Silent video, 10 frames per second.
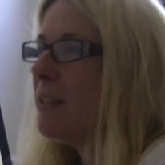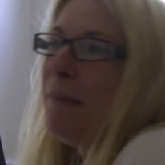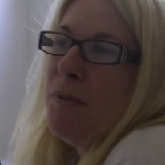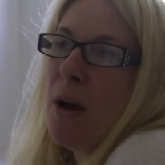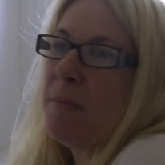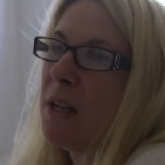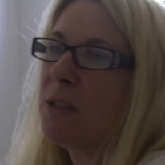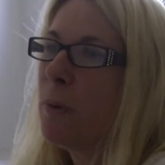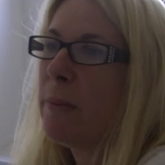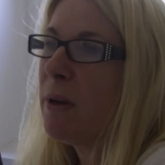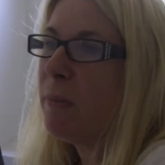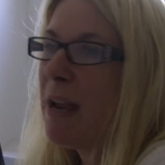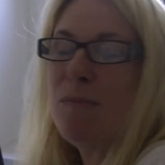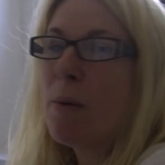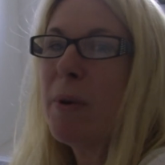Sometimes us women,
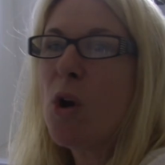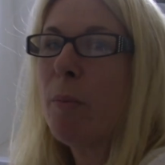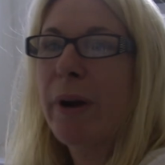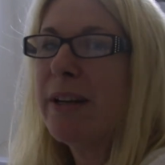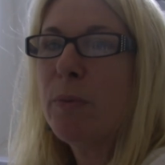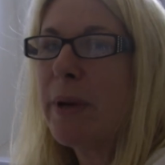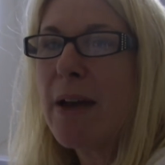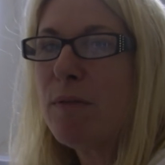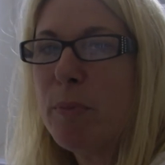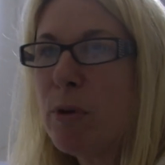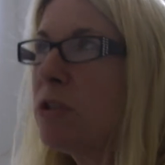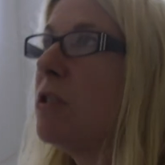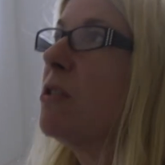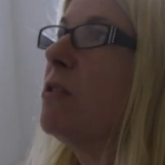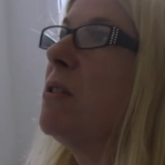even when we're not pregnant, we have
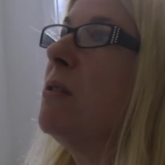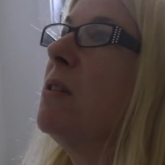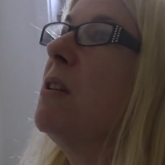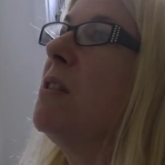abortions because